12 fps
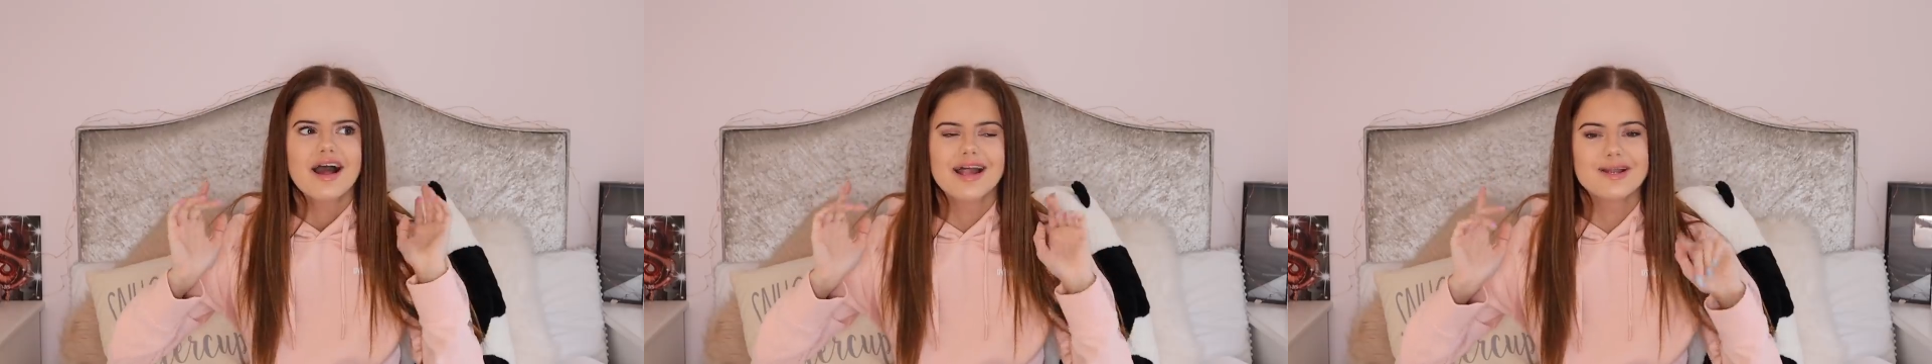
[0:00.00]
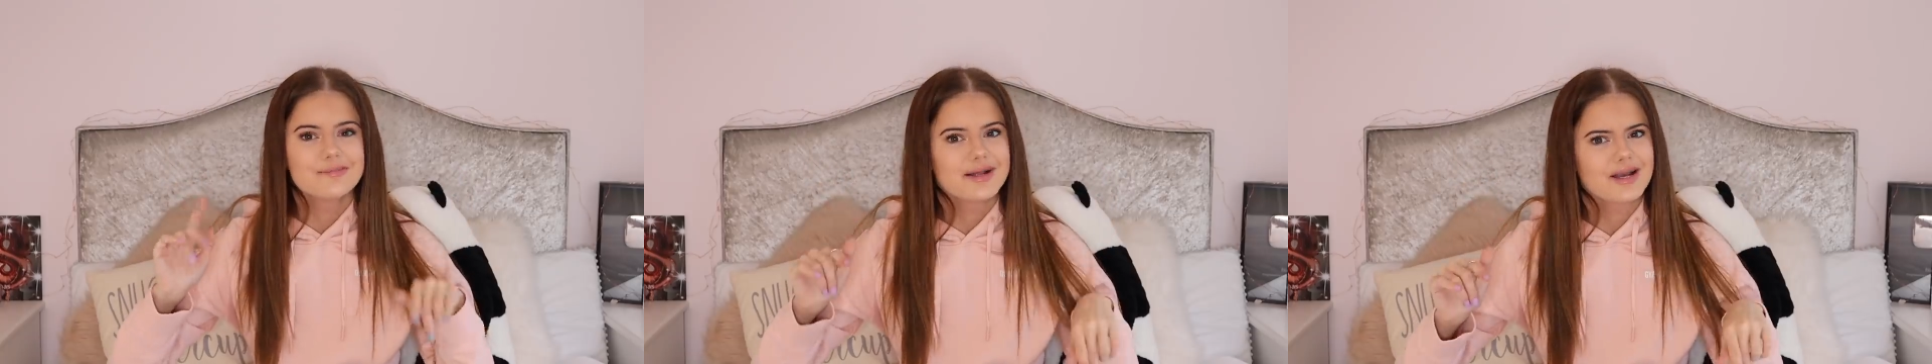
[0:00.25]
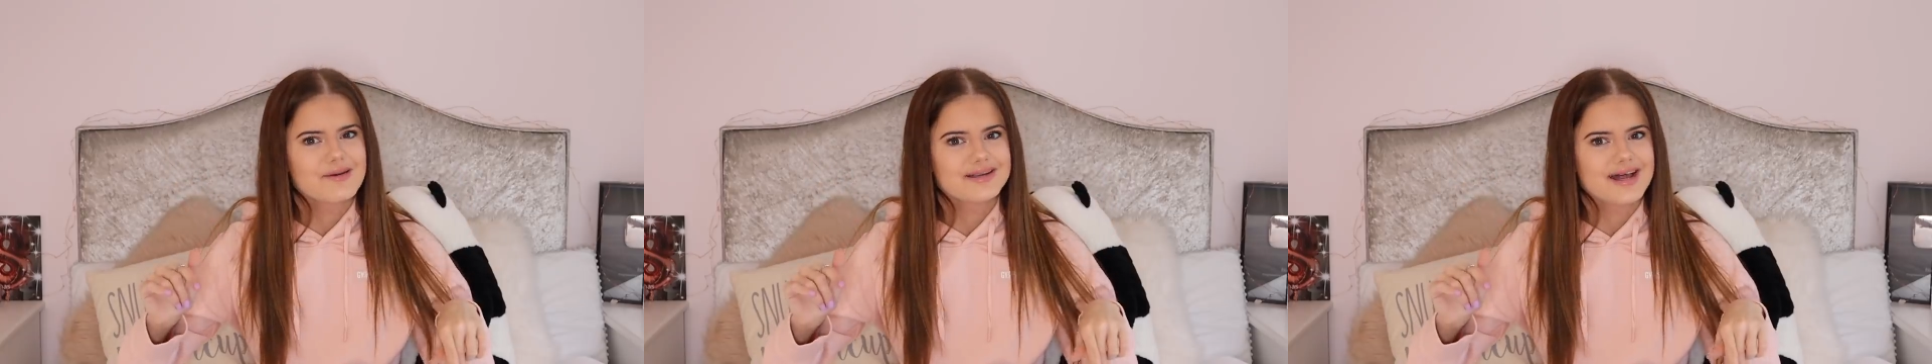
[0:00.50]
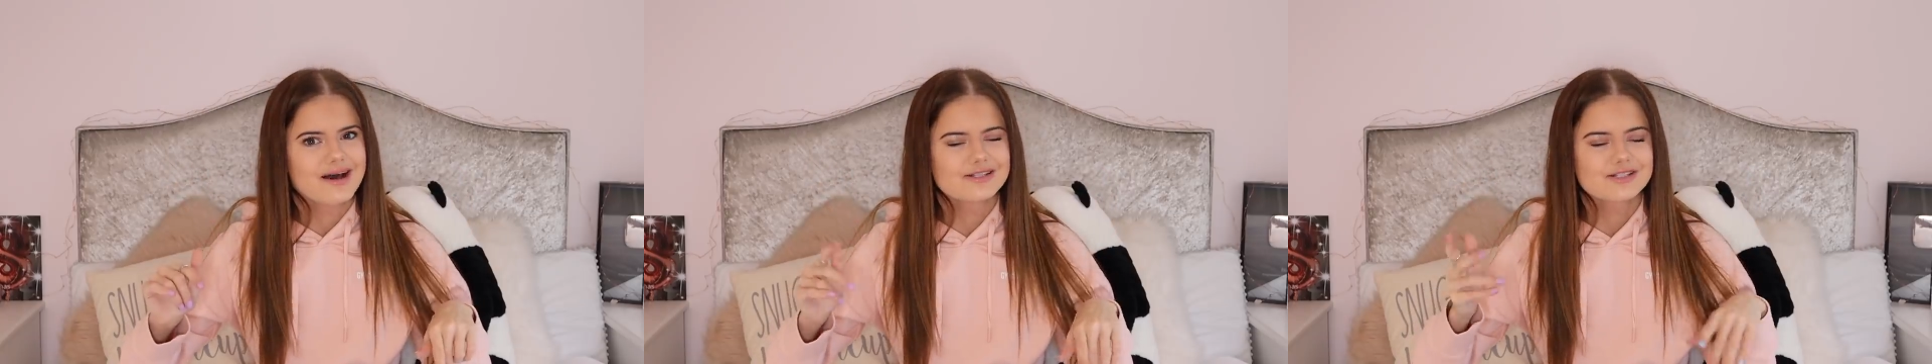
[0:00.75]
a little bit lower
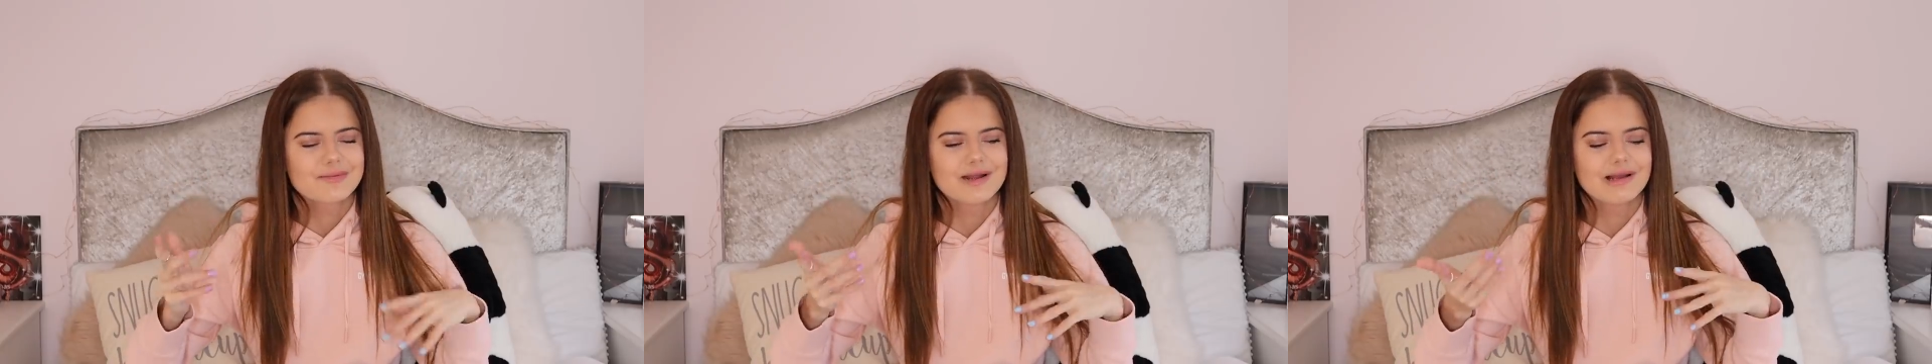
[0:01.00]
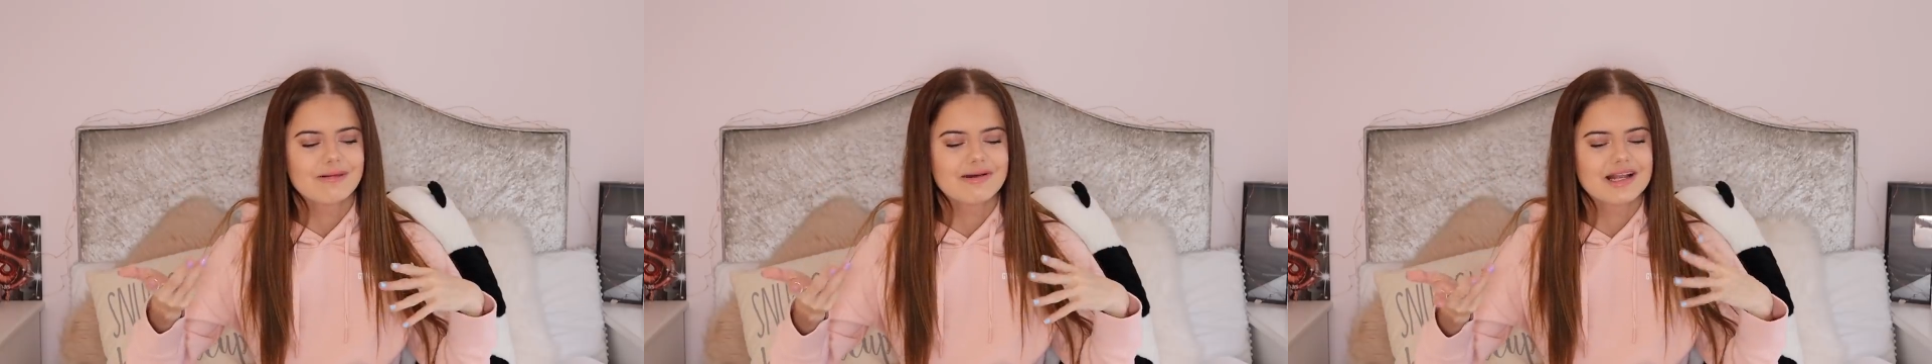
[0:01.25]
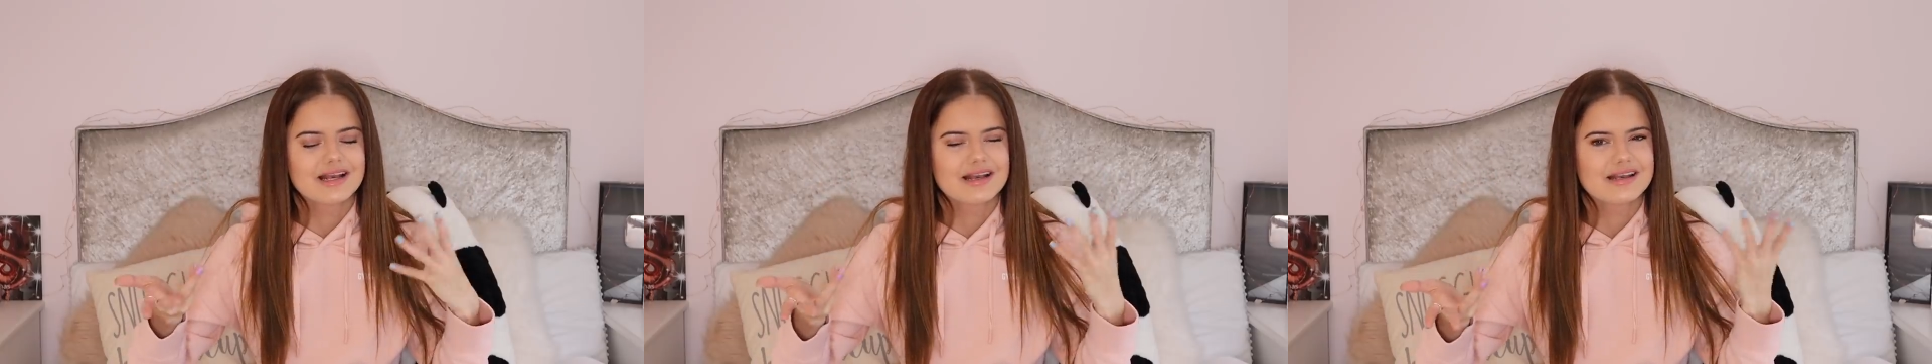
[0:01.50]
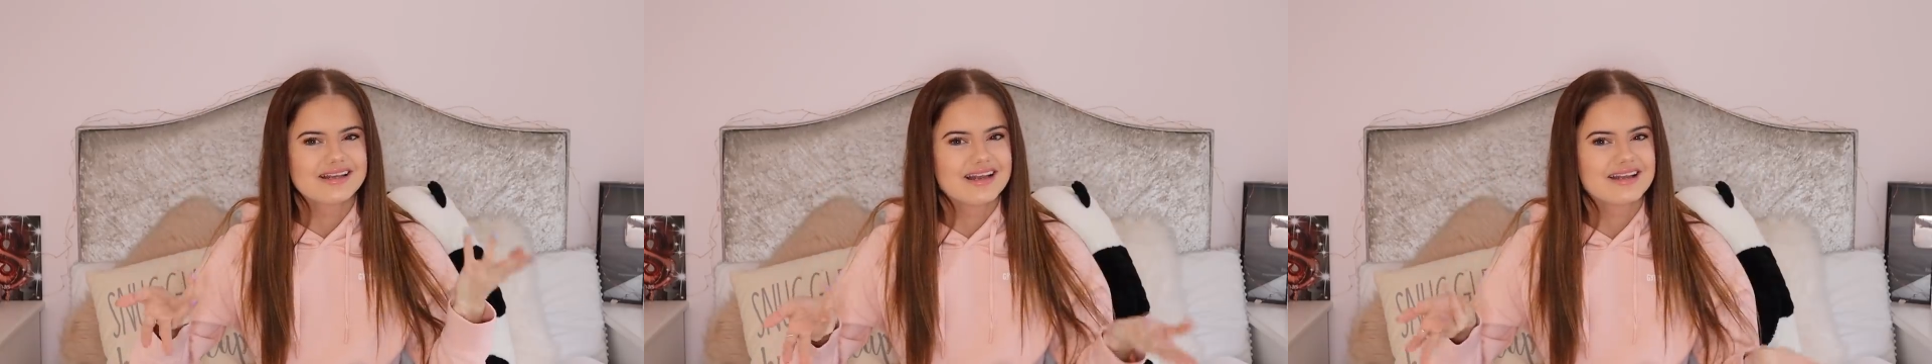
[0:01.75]
down, so I'm a little bit
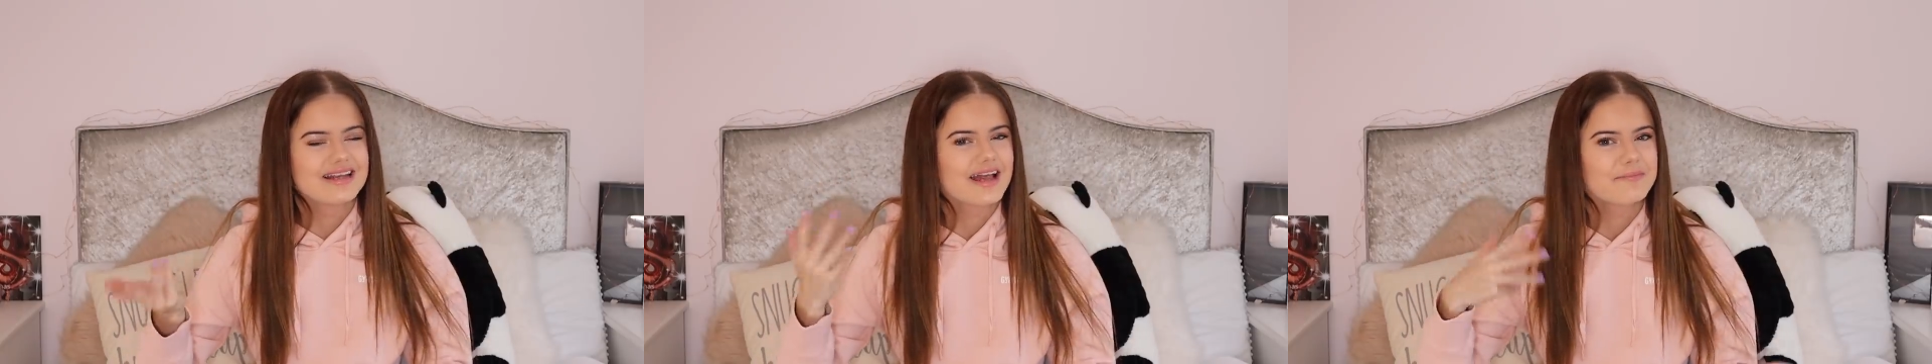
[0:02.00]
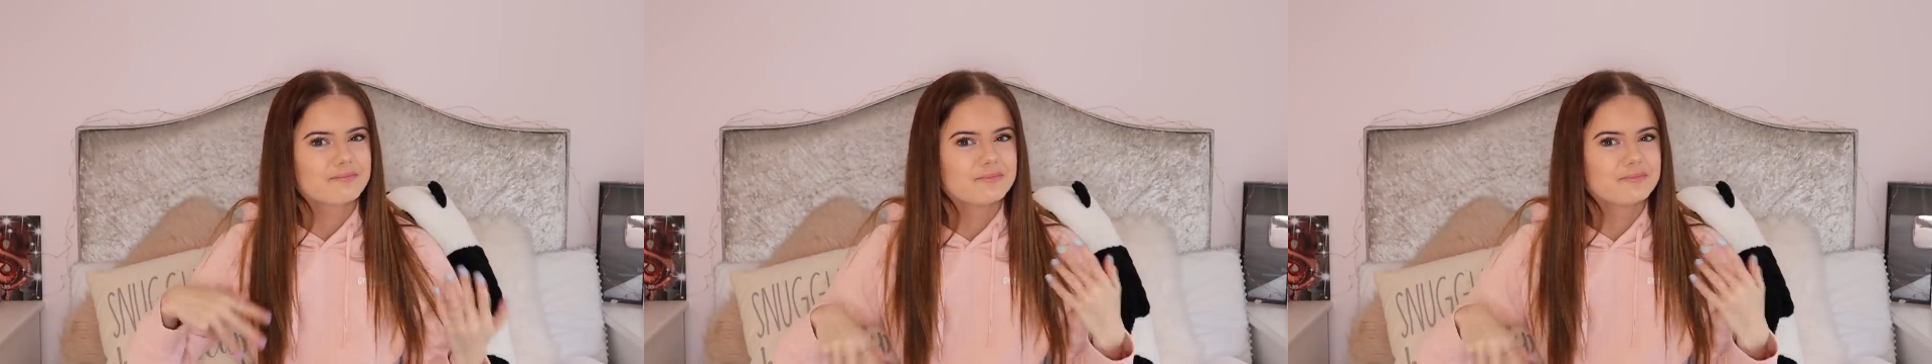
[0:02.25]
like